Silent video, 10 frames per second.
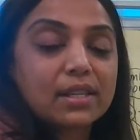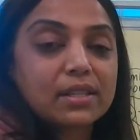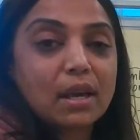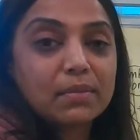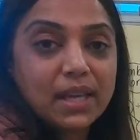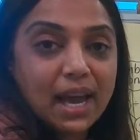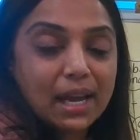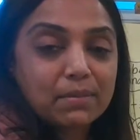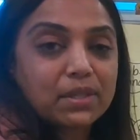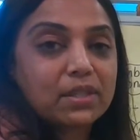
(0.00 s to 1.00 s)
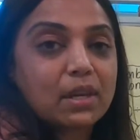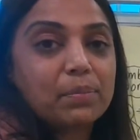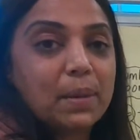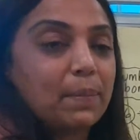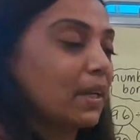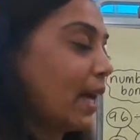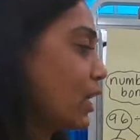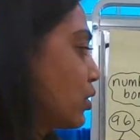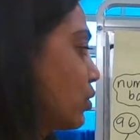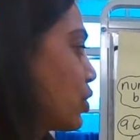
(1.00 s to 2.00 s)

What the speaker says: sometimes some people like to